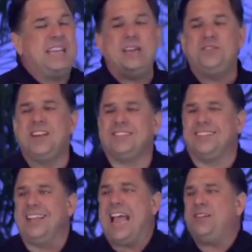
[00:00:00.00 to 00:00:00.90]
gives us
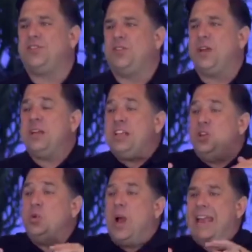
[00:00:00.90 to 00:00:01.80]
life so that
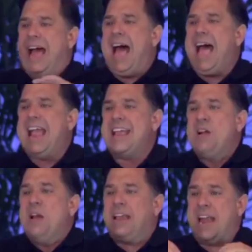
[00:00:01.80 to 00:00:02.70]
you and I
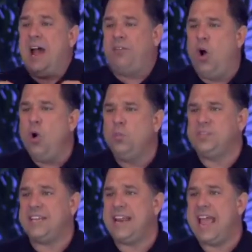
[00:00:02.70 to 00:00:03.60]
can have hope
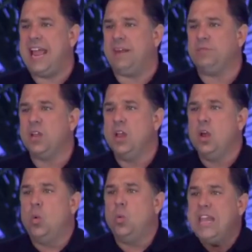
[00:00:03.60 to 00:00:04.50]
today.
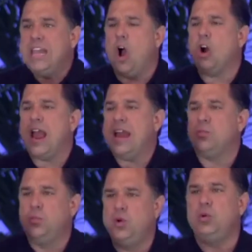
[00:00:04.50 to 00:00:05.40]
We are a
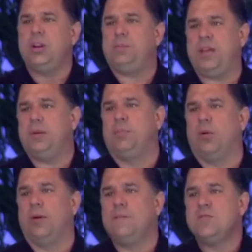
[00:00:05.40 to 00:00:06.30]
rooted
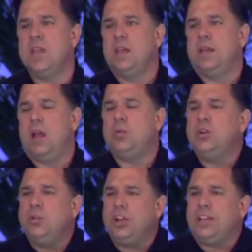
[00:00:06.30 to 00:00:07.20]
people. And when
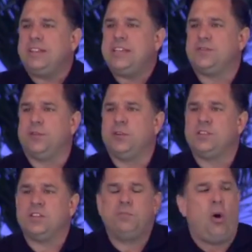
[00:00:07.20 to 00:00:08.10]
you look at these
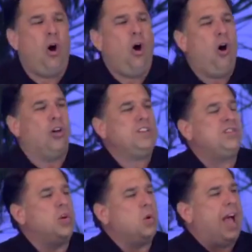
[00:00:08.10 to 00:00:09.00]
verses, Paul is
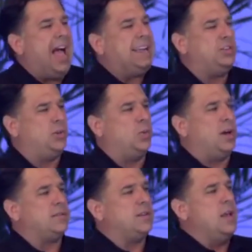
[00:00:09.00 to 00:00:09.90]
so kind to
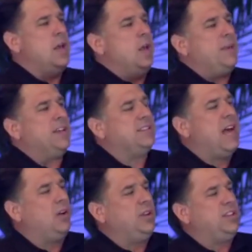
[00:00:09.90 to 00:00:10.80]
us because not
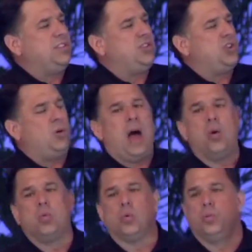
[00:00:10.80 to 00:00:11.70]
only does he show how
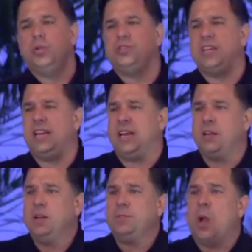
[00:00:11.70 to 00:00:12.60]
we're rooted and
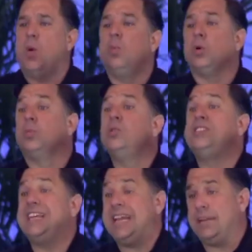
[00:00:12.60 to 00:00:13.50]
what we're
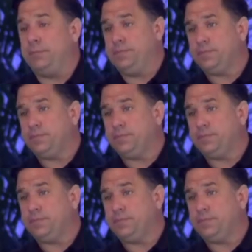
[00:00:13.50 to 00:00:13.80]
rooted in,